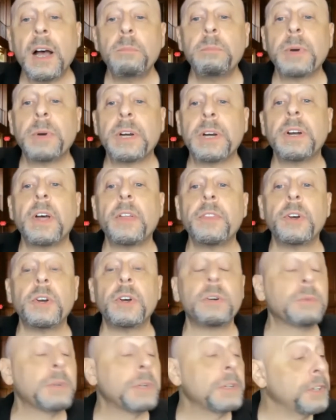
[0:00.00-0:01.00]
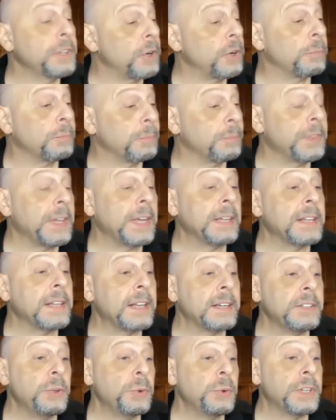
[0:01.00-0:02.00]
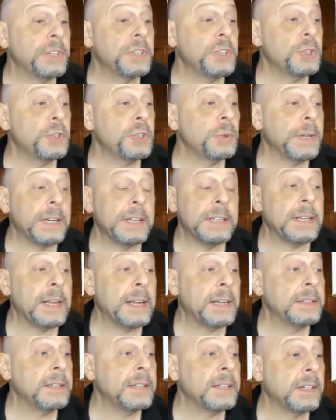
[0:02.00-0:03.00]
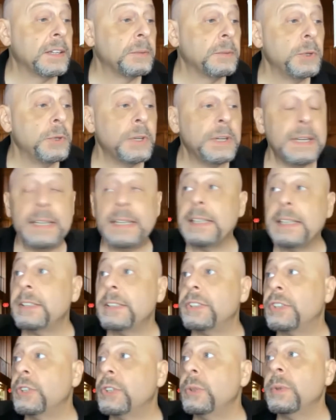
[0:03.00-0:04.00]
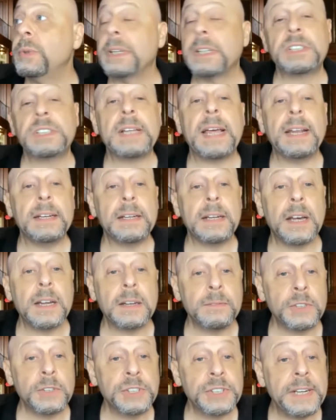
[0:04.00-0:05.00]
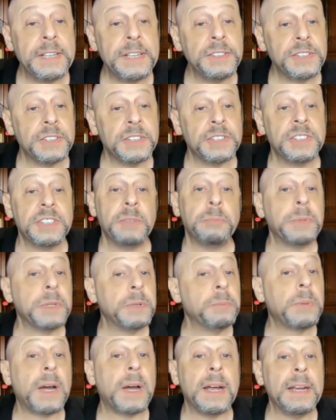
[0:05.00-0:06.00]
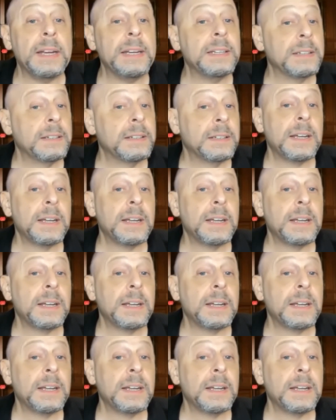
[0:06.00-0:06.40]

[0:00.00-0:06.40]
but another thing that you can do in the community is to extend conversations simply by